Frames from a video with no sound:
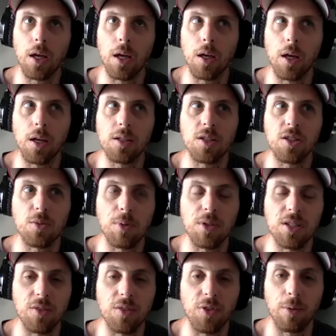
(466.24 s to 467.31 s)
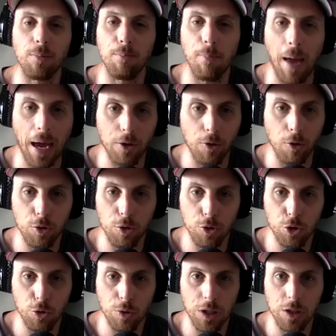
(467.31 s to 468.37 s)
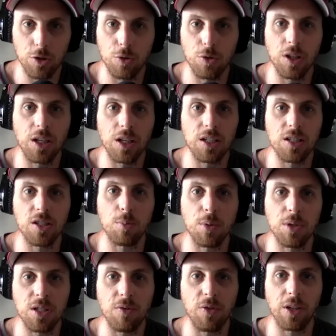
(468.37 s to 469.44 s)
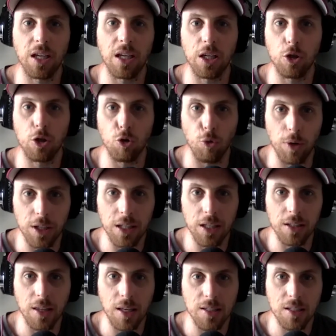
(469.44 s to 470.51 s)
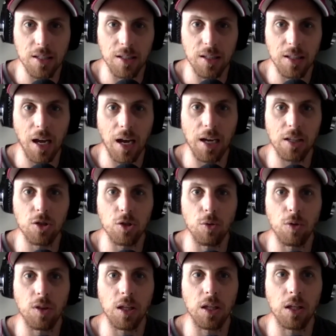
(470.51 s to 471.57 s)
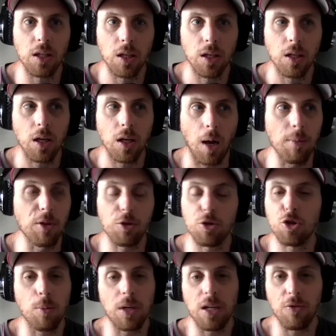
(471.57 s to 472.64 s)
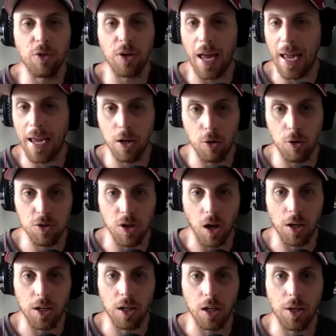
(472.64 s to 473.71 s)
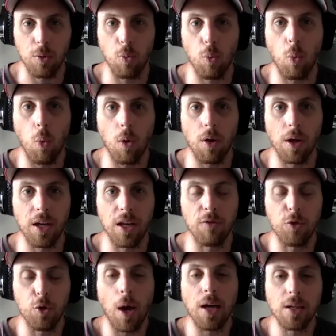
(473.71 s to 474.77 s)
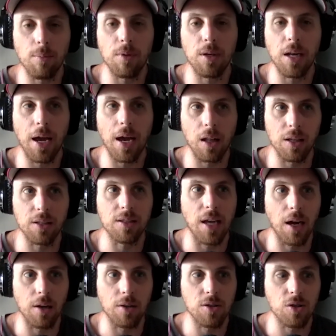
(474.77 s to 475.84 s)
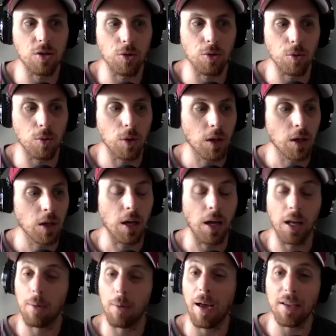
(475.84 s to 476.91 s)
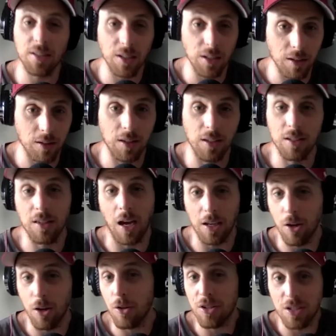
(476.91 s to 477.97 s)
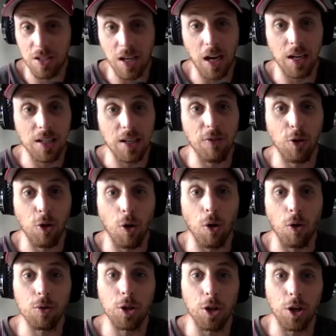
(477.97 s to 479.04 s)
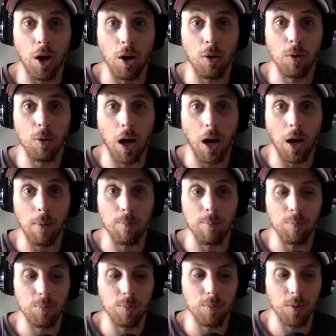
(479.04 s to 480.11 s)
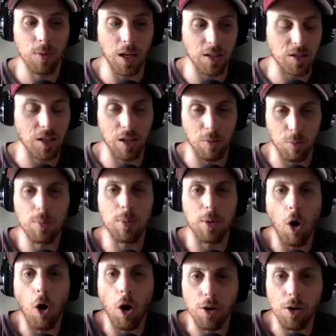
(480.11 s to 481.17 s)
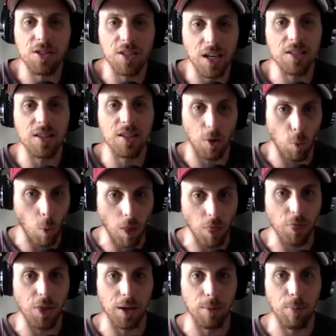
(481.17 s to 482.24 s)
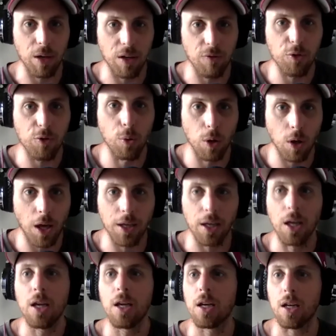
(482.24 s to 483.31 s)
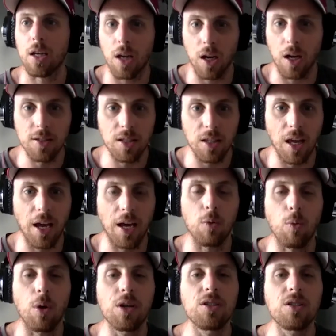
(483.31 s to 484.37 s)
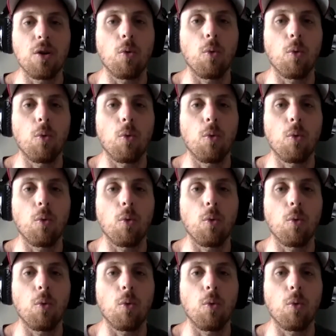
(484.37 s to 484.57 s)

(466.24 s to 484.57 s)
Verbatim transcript: it's a specific macronutrient? Do you think it's a specific ingredient that's in the diet? Do you think, I mean, there's so many different angles on it. Like, yeah. Like if you had to nail it down to, and I'm asking, I know this is kind of difficult, you know, it would be hard to say, is there one thing? But if you were like gun to the head, what is the